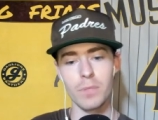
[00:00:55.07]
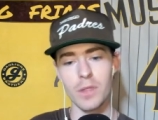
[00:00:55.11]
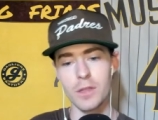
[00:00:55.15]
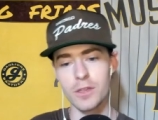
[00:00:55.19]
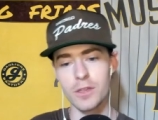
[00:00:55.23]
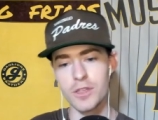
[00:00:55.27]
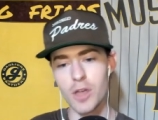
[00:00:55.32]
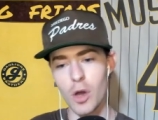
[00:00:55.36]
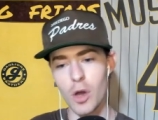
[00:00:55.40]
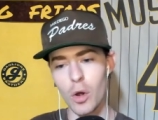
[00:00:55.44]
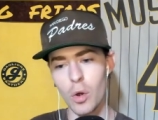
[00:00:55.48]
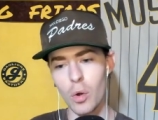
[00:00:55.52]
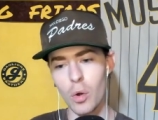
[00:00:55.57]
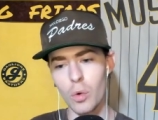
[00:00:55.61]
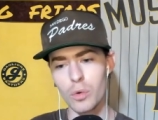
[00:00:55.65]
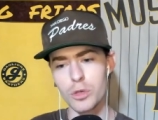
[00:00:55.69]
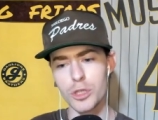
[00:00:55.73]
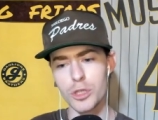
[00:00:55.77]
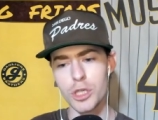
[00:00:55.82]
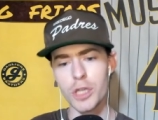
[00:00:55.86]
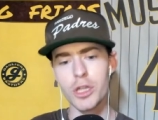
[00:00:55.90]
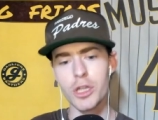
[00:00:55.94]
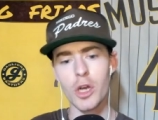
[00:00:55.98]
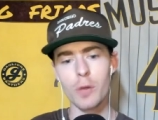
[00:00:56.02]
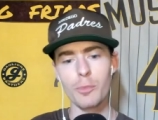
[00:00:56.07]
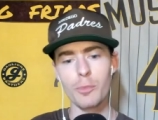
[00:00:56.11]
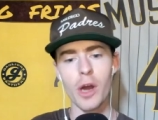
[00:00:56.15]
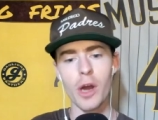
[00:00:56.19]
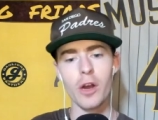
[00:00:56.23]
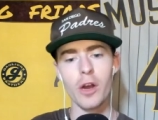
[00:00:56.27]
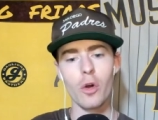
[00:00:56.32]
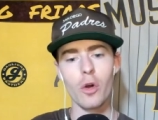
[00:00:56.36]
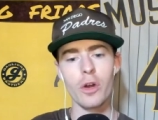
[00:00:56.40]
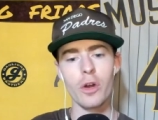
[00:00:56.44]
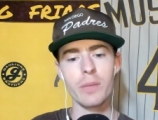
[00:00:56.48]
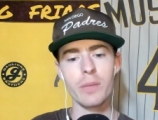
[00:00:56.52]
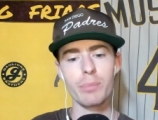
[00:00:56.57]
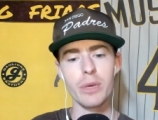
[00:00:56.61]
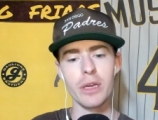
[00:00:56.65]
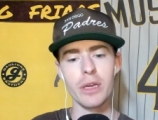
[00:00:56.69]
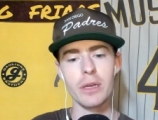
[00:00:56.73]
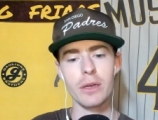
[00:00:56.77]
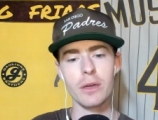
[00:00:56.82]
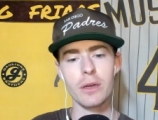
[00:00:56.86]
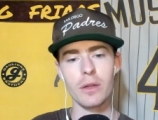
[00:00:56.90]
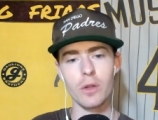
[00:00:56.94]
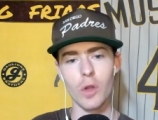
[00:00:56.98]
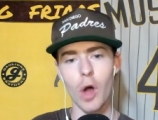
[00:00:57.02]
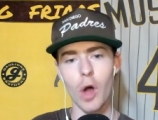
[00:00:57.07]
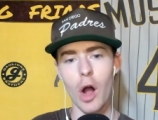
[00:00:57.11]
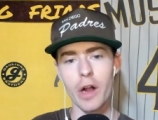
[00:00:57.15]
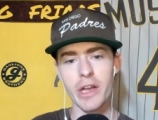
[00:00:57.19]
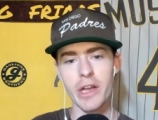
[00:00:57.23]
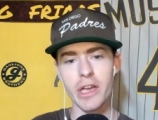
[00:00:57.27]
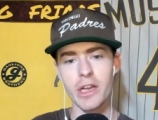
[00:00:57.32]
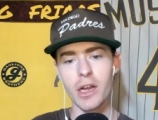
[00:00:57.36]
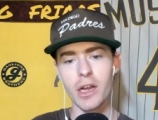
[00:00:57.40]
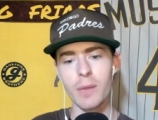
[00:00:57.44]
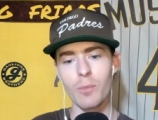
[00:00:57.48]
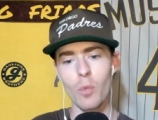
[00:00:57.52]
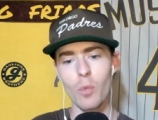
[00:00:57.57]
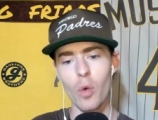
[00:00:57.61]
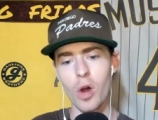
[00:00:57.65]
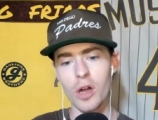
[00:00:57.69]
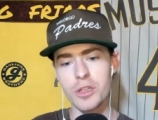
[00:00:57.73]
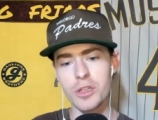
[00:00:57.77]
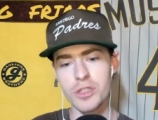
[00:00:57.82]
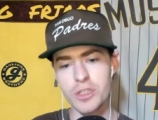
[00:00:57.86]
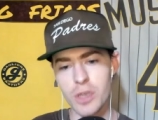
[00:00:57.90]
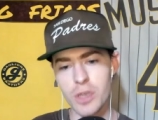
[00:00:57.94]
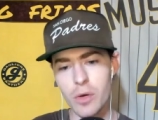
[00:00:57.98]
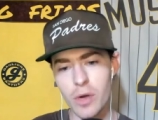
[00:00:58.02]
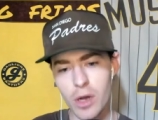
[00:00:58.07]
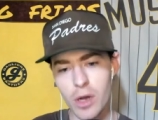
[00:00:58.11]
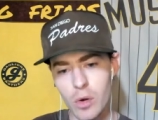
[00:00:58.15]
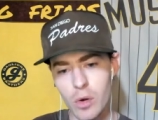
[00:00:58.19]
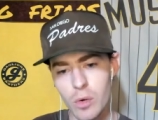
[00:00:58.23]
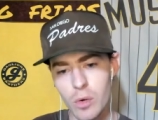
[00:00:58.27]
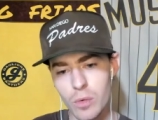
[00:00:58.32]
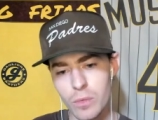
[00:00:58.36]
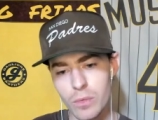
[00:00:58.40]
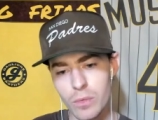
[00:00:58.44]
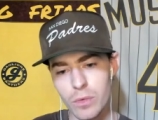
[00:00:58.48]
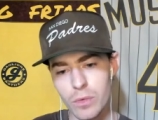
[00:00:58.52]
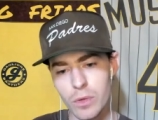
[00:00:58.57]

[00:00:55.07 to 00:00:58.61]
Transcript: So should their priority be locking up Juan Soto,